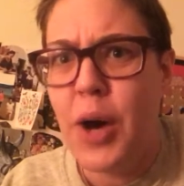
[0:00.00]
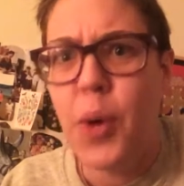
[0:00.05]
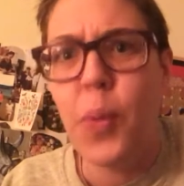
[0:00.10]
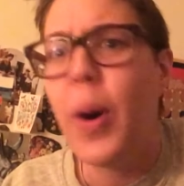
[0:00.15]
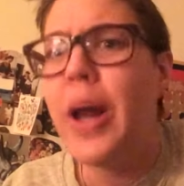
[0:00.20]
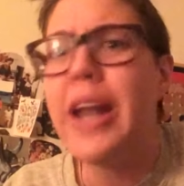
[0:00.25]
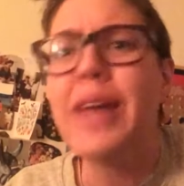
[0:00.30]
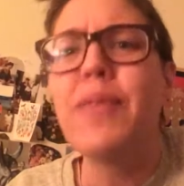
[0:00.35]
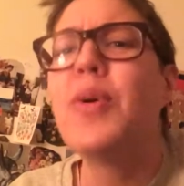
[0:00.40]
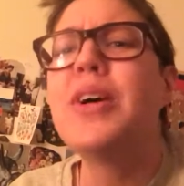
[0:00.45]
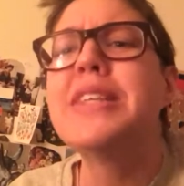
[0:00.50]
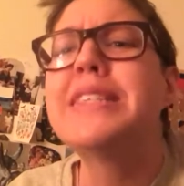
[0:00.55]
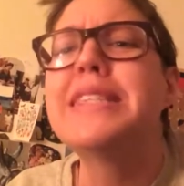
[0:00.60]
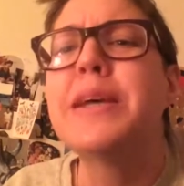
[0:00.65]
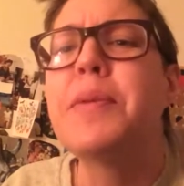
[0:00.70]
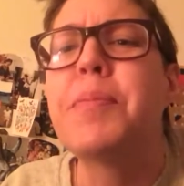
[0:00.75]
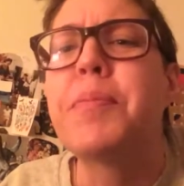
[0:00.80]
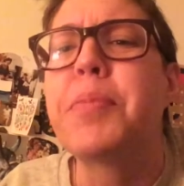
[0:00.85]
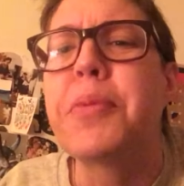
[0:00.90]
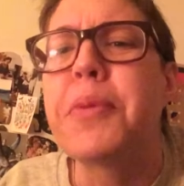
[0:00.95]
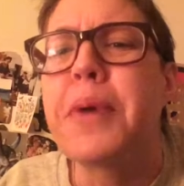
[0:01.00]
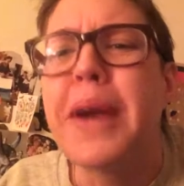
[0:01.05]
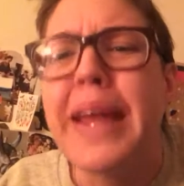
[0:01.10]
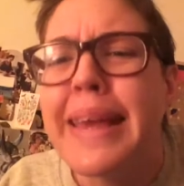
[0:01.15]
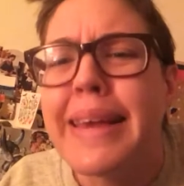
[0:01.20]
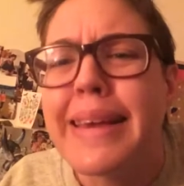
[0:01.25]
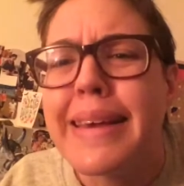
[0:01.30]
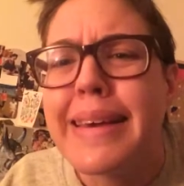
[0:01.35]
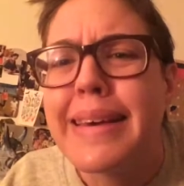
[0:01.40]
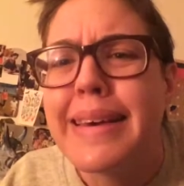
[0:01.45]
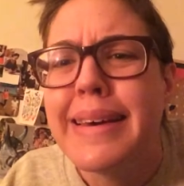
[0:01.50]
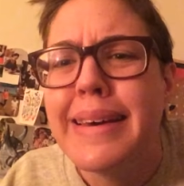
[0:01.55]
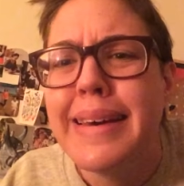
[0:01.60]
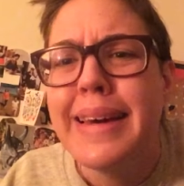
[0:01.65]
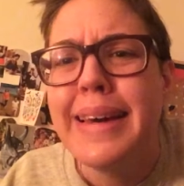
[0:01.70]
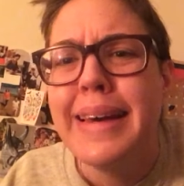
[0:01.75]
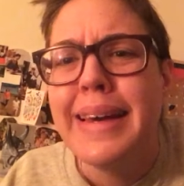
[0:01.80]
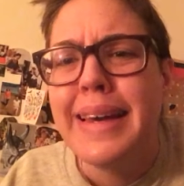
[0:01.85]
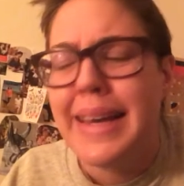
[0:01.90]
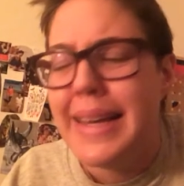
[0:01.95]
What's a brink?
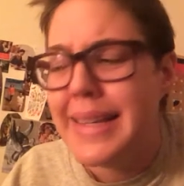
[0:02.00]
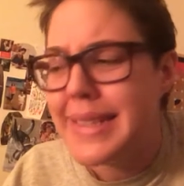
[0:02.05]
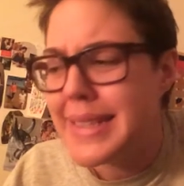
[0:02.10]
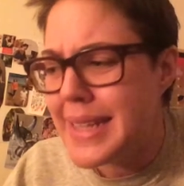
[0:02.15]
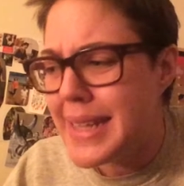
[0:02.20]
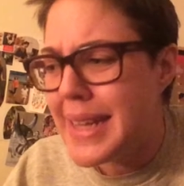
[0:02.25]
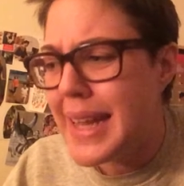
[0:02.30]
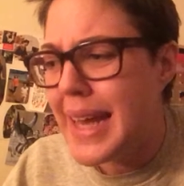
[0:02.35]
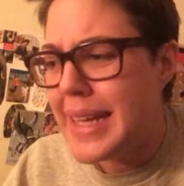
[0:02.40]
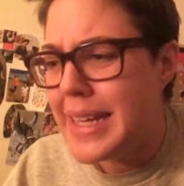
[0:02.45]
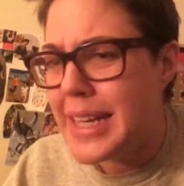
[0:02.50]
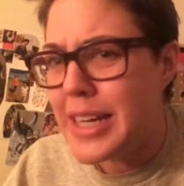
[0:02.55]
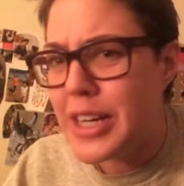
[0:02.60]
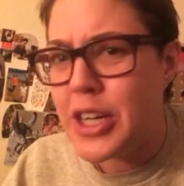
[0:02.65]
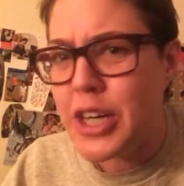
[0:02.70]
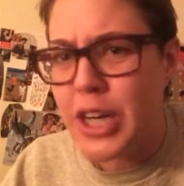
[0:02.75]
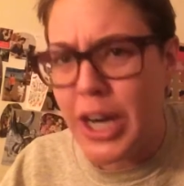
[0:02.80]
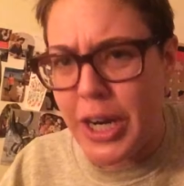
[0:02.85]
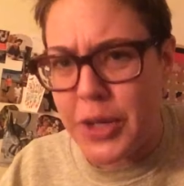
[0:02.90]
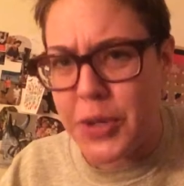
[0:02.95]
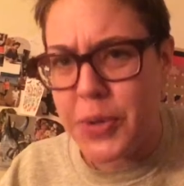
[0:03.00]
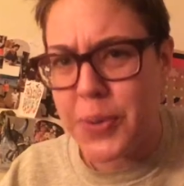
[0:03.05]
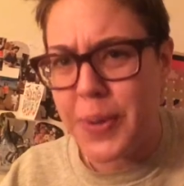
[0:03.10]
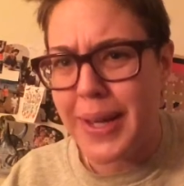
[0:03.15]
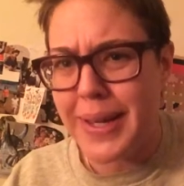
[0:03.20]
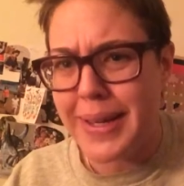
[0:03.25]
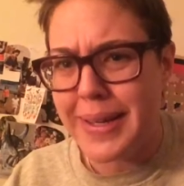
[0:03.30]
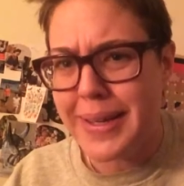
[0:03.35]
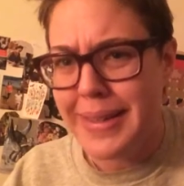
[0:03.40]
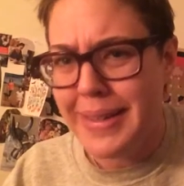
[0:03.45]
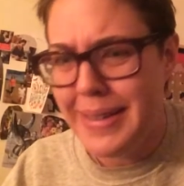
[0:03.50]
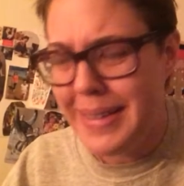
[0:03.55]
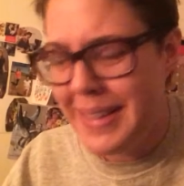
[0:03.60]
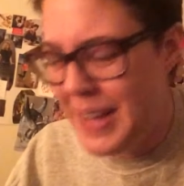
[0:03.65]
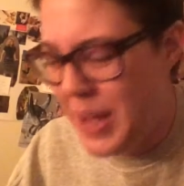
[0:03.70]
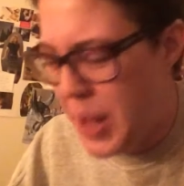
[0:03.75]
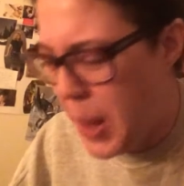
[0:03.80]
Is it like a crick?